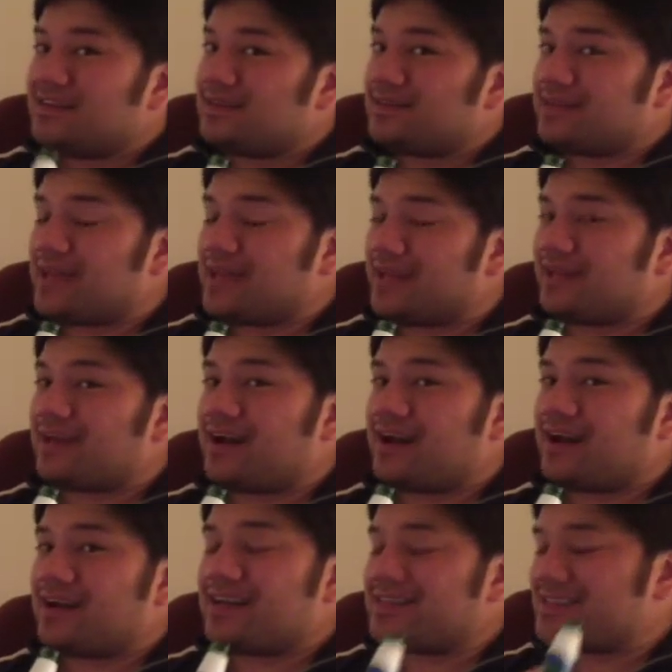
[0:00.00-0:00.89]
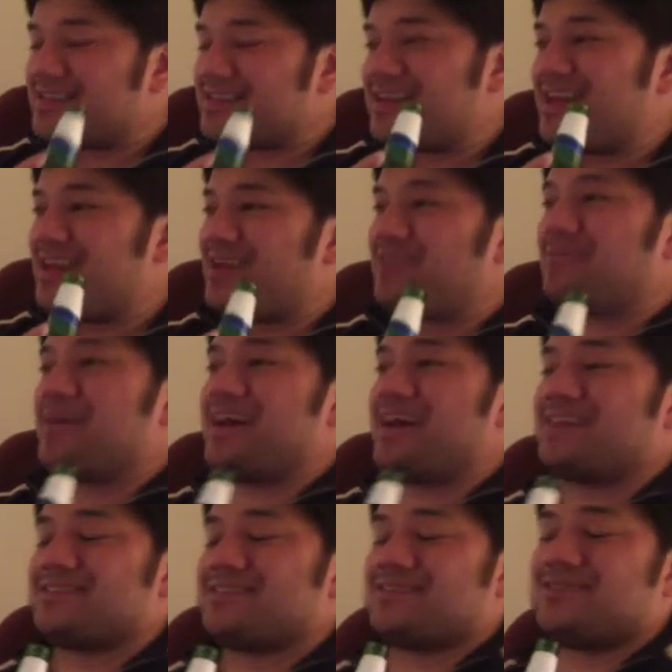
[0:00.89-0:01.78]
Thank God it didn't end in a
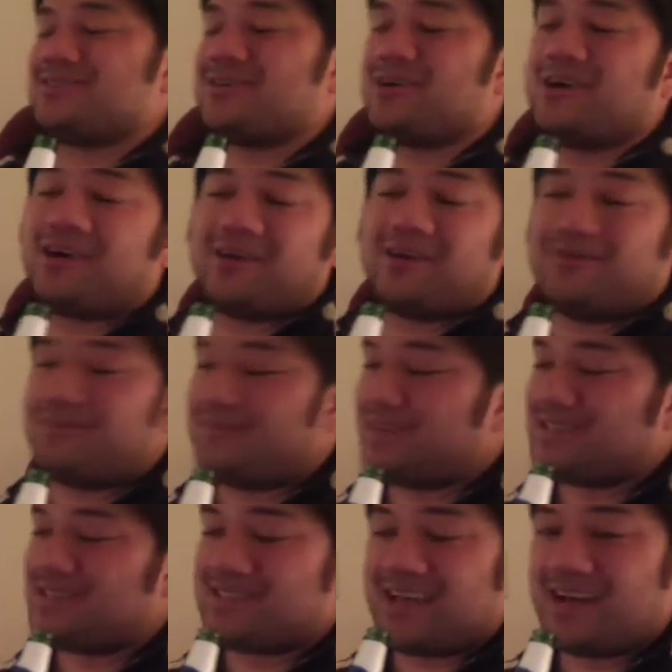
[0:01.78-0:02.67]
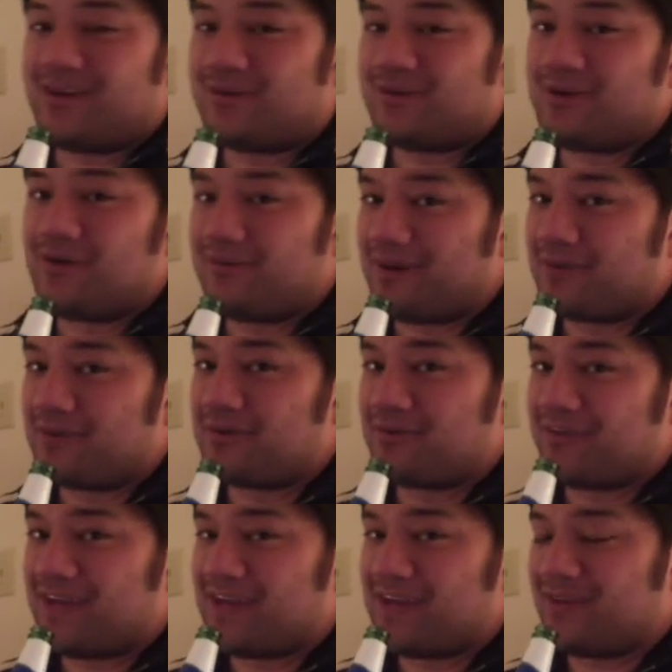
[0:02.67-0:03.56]
massacre, because I don't know if I would
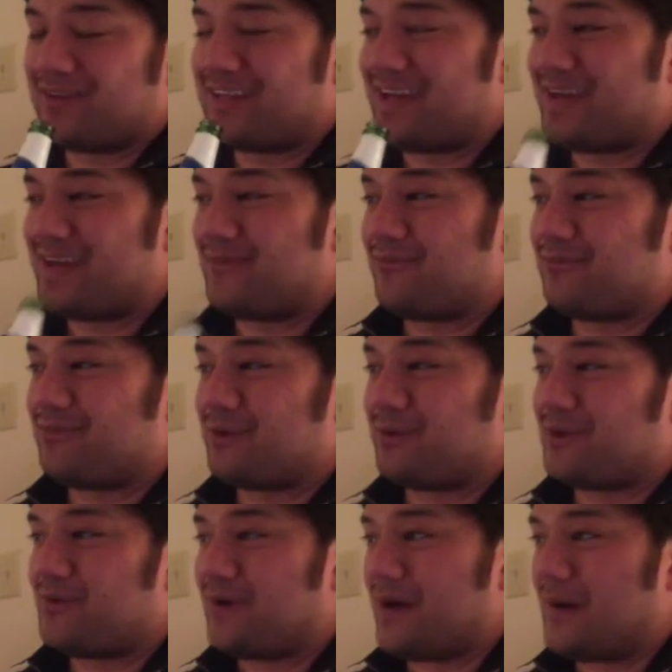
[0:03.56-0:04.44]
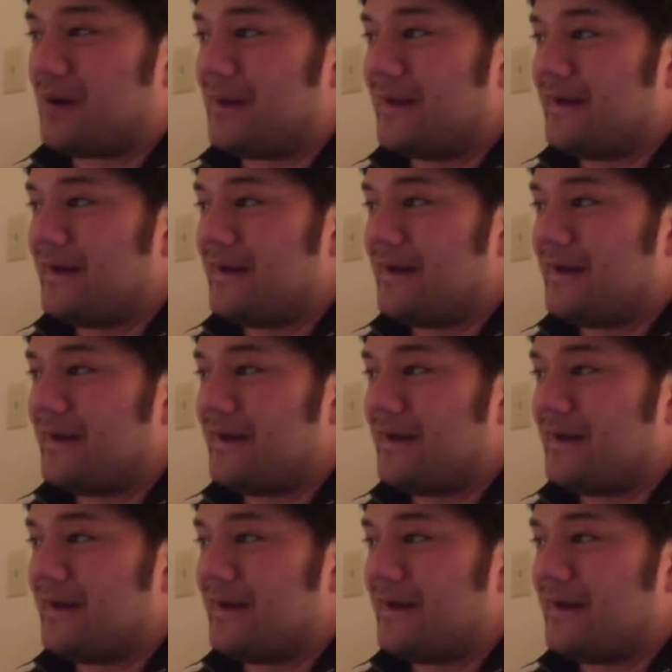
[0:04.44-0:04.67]
have handled that pretty well.